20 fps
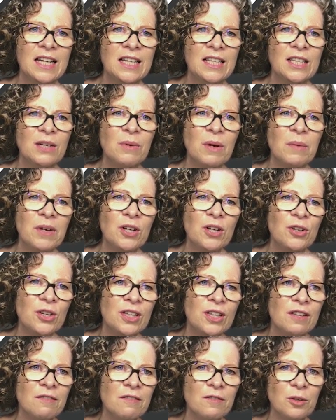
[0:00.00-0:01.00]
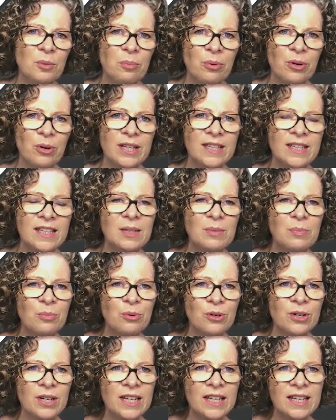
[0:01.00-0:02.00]
So when we look at the footprints, it's
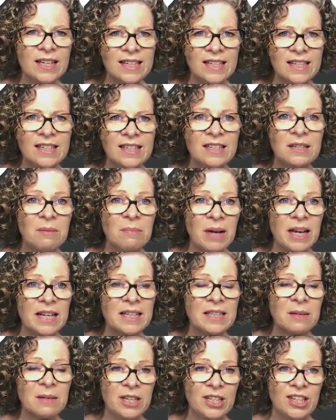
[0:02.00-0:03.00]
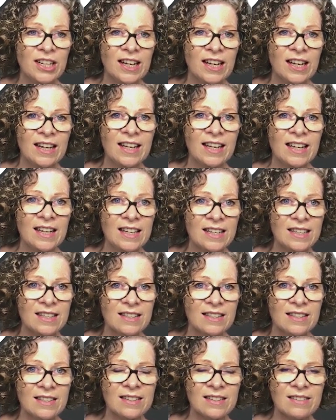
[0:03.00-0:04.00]
pretty easy to make some educated
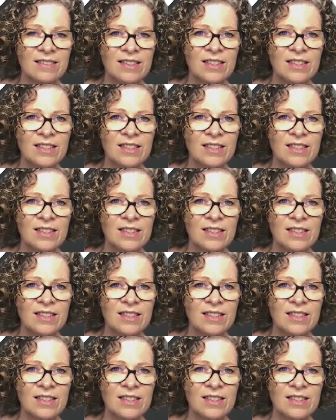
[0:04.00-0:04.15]
guesses.